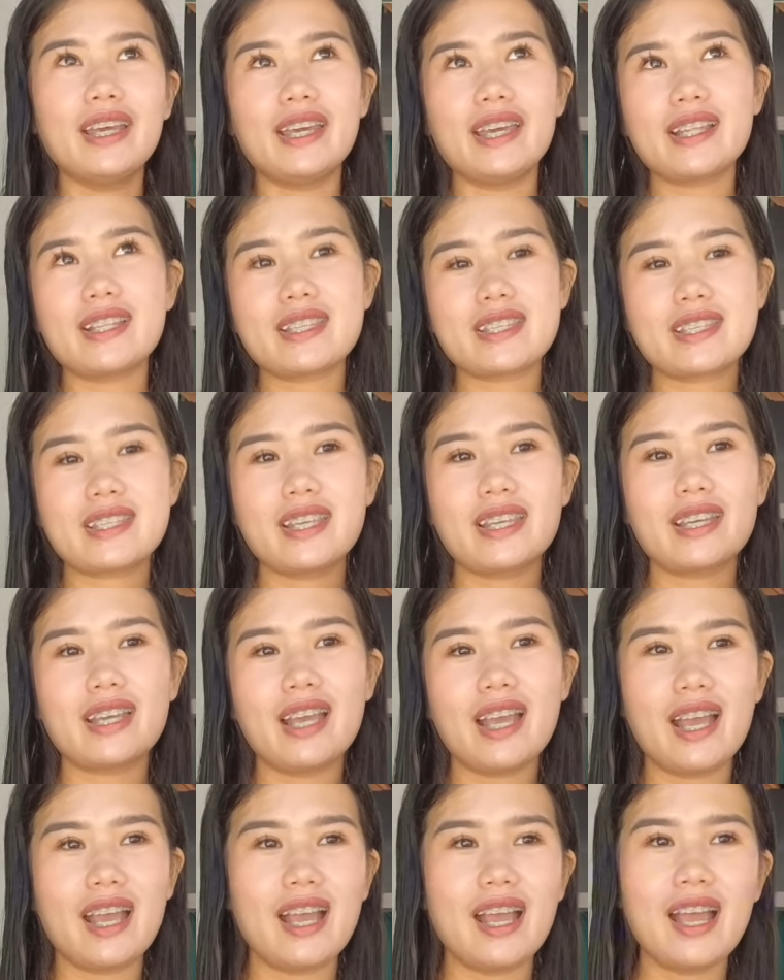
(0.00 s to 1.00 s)
It's
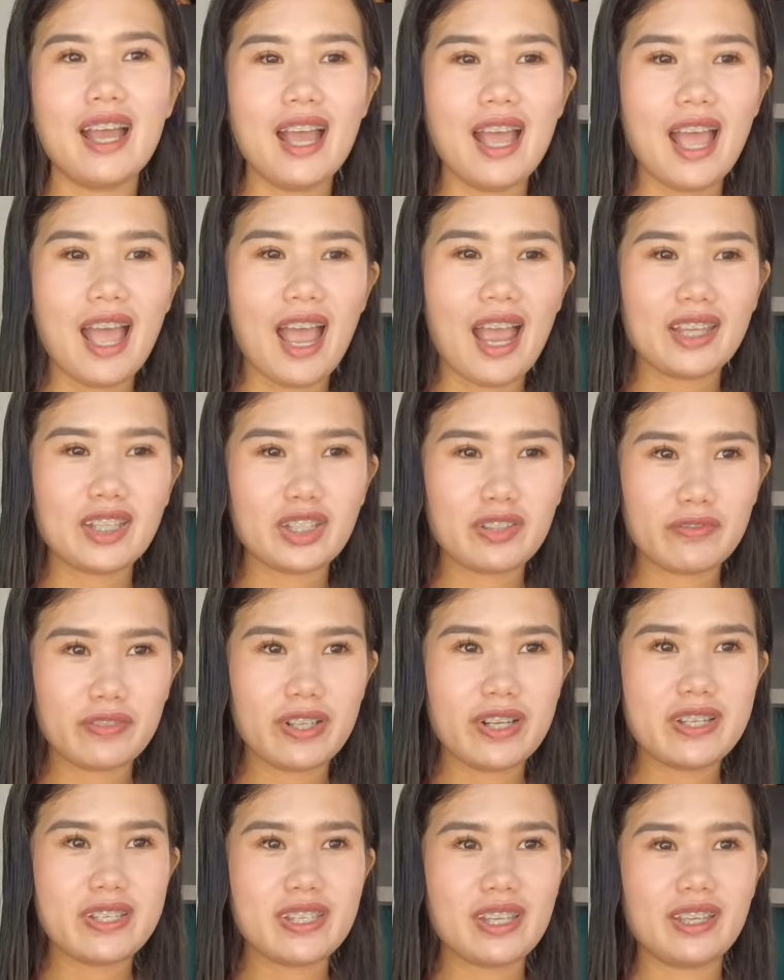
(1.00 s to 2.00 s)

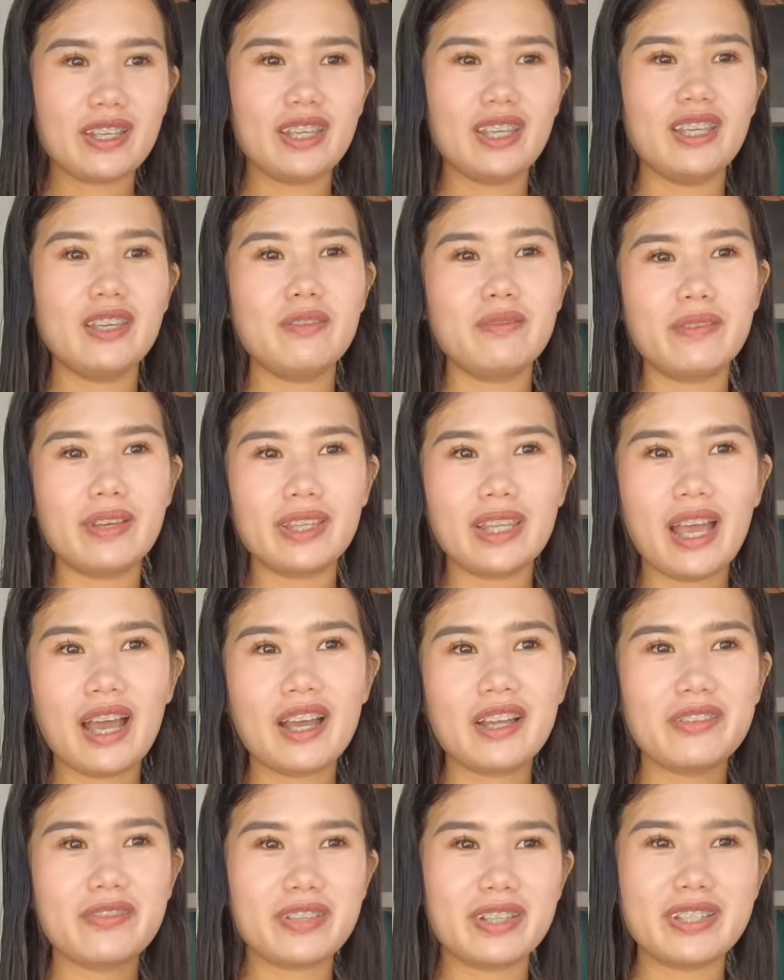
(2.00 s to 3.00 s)
anniversary with
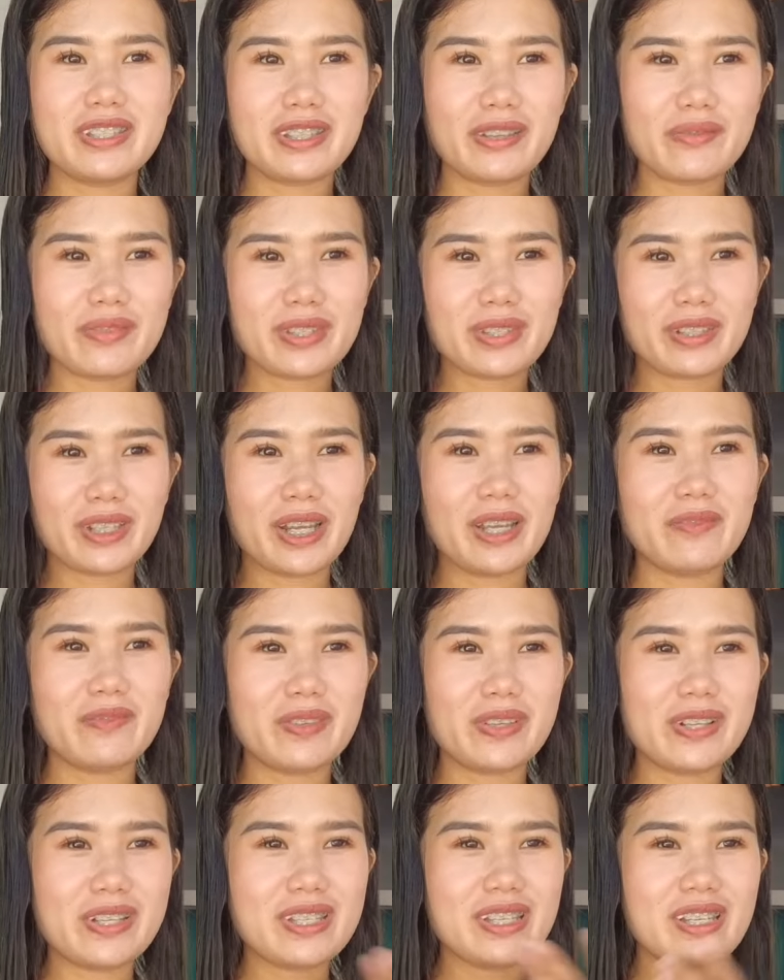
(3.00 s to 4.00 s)
100
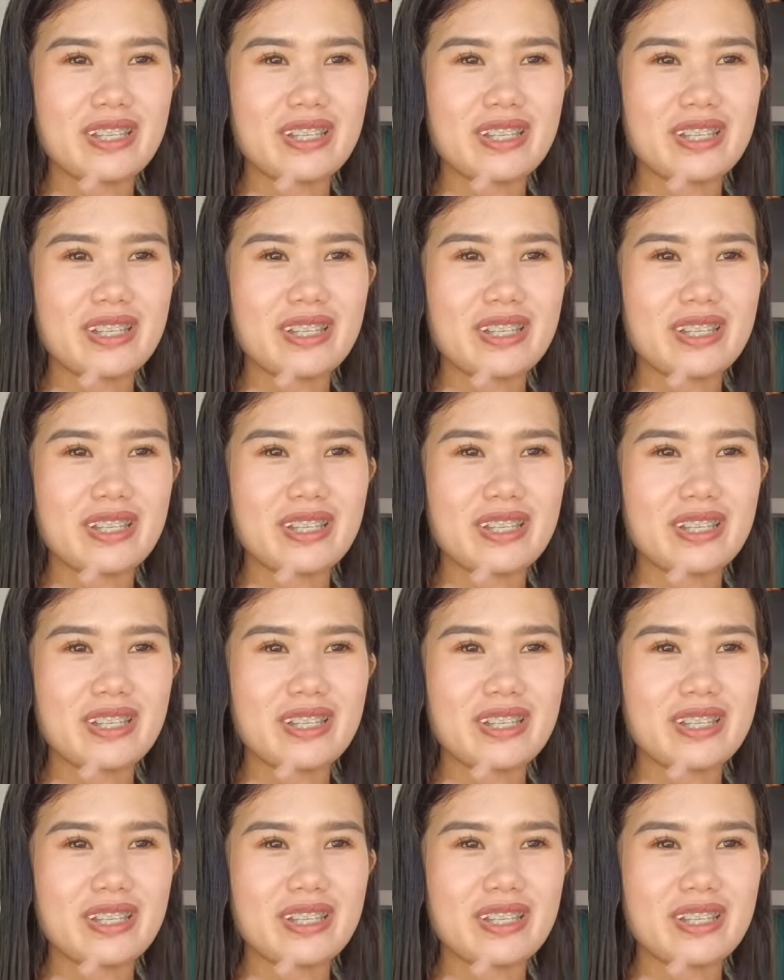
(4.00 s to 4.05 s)
subscribers.